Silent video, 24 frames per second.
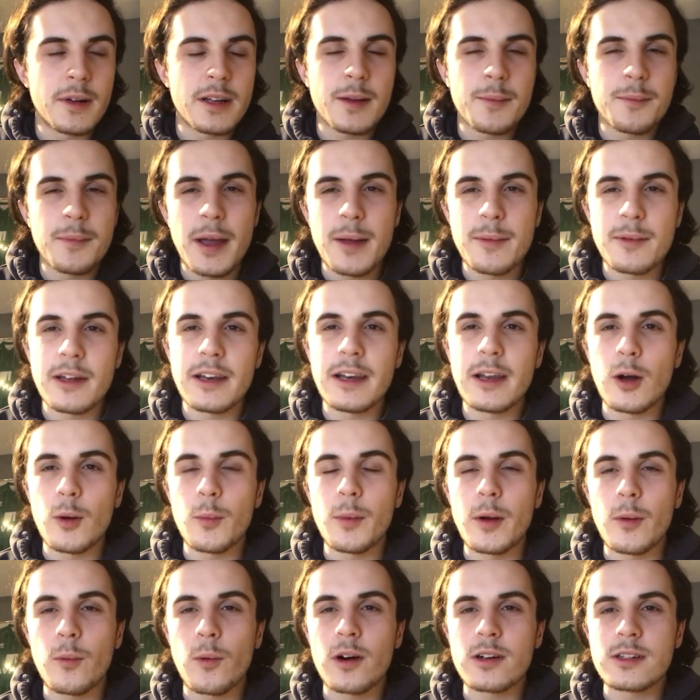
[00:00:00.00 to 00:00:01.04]
maybe a little
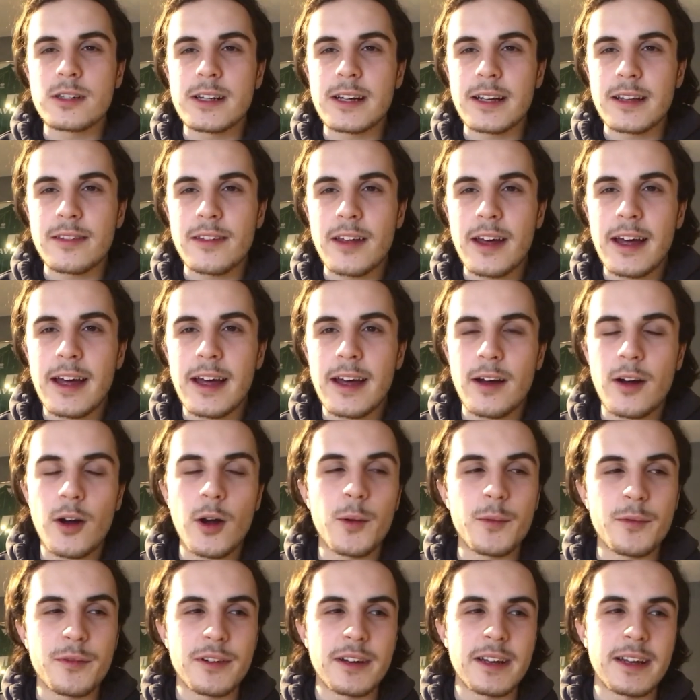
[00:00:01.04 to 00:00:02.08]
bit worrying there.
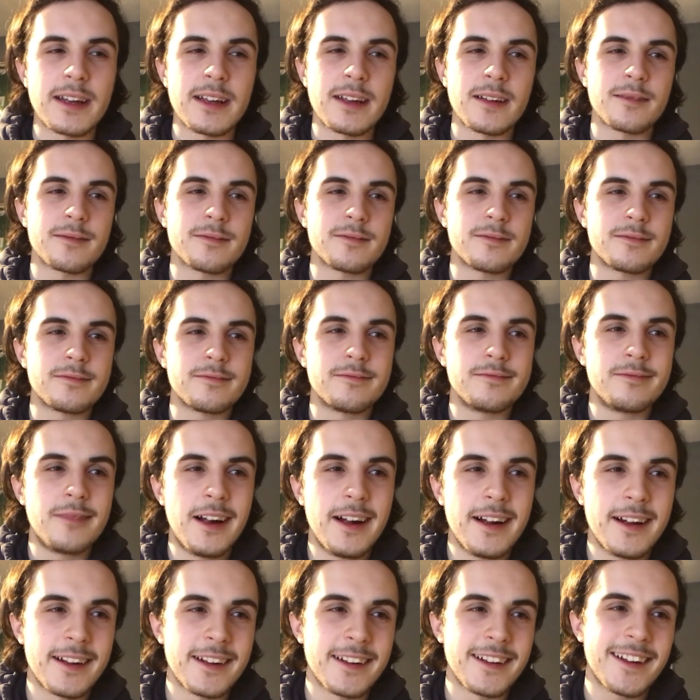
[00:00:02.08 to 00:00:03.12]
Hopefully,
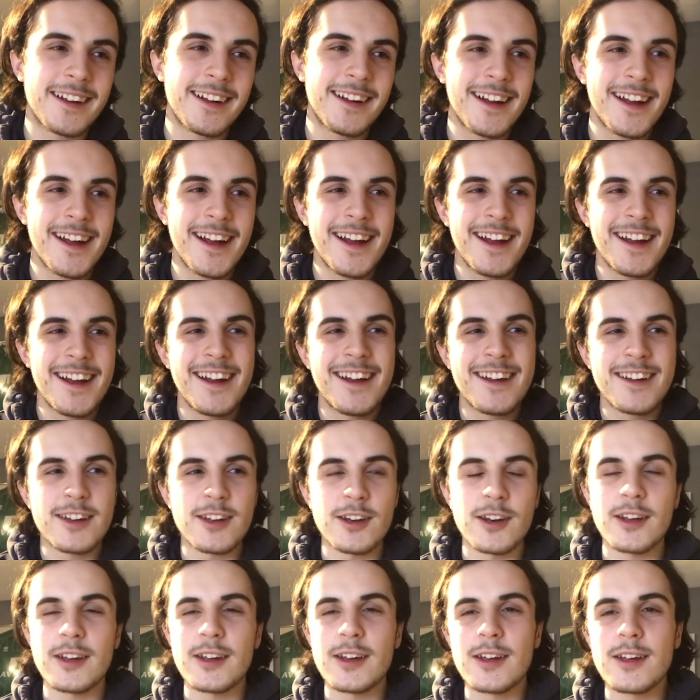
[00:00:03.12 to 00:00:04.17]

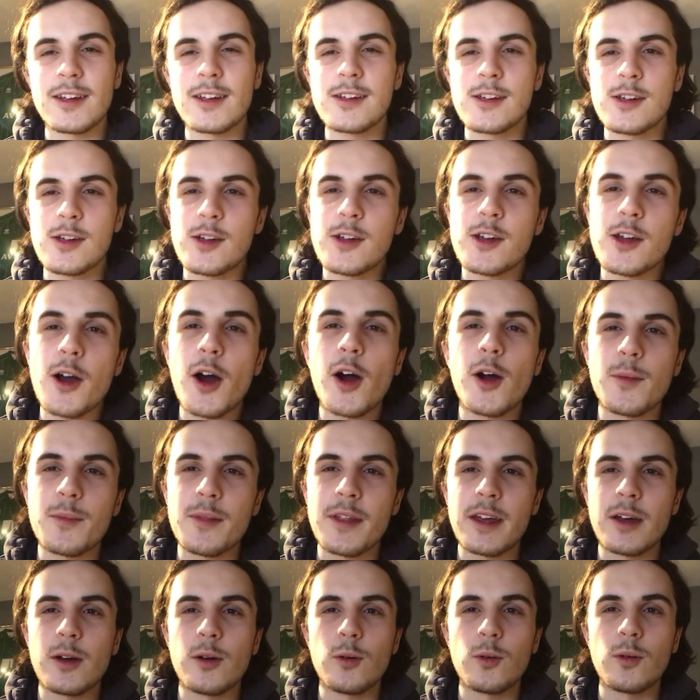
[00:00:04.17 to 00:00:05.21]
you hope
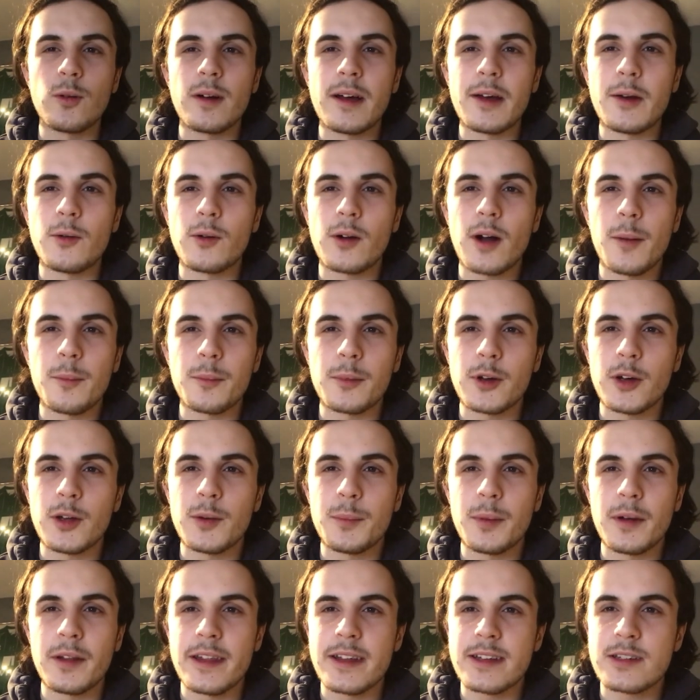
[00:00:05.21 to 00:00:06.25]
that it will come good,
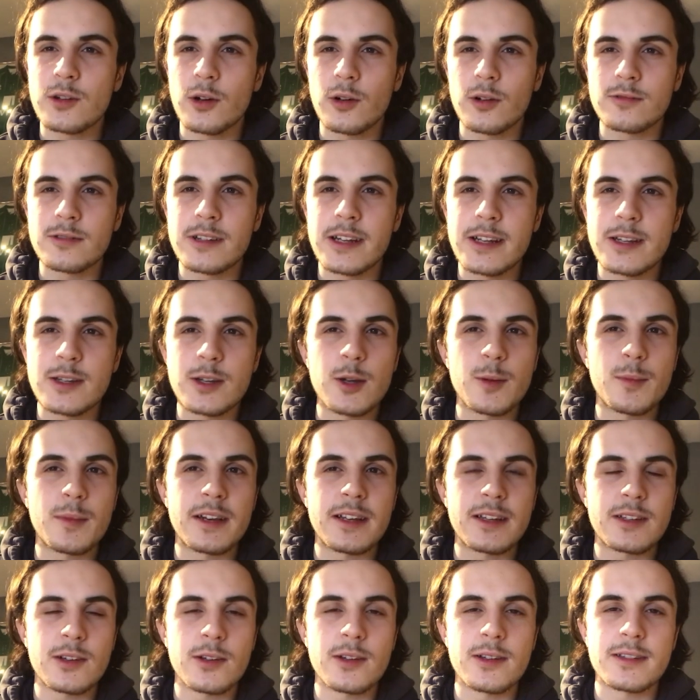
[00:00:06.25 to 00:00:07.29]
but there's not really too many
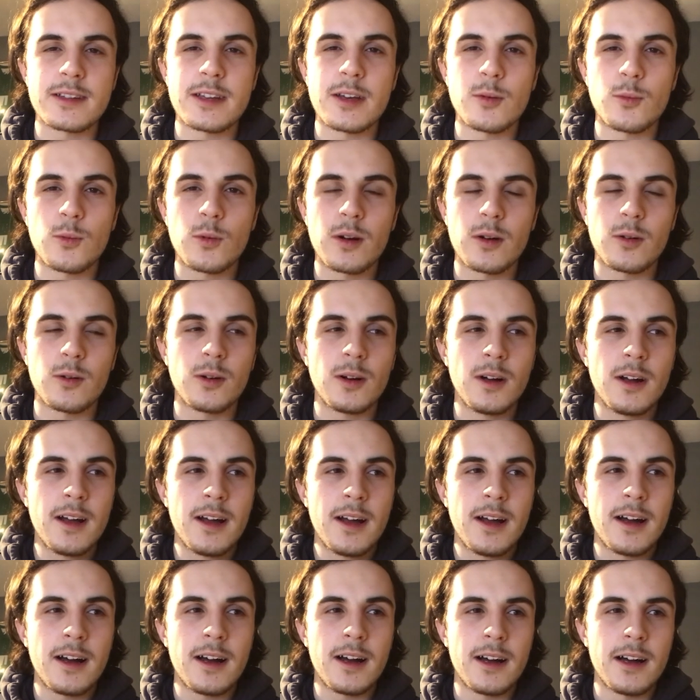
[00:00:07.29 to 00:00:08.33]
signs that it will.
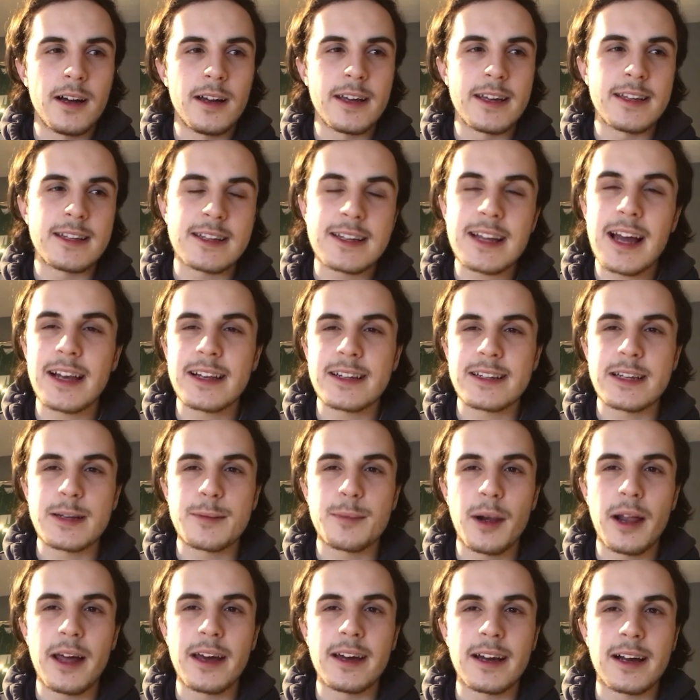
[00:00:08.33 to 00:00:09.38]
He's a talented
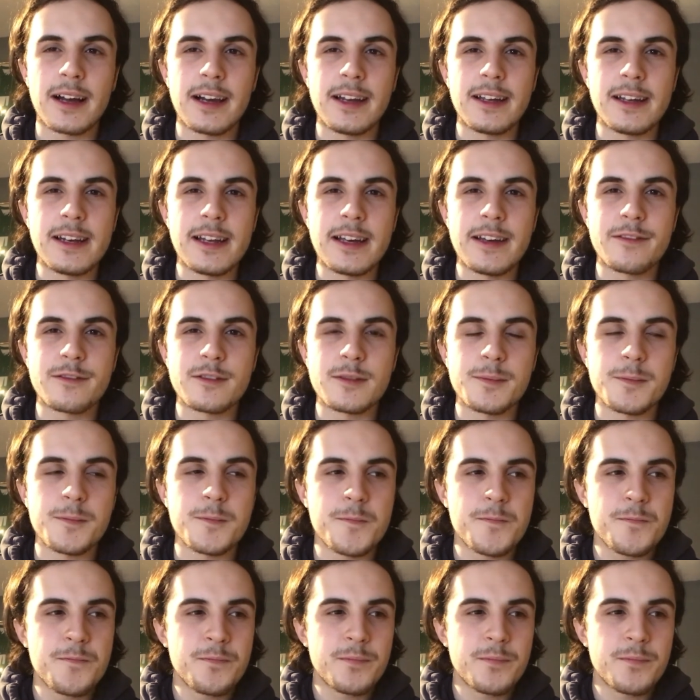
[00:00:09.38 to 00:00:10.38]
player, clearly, from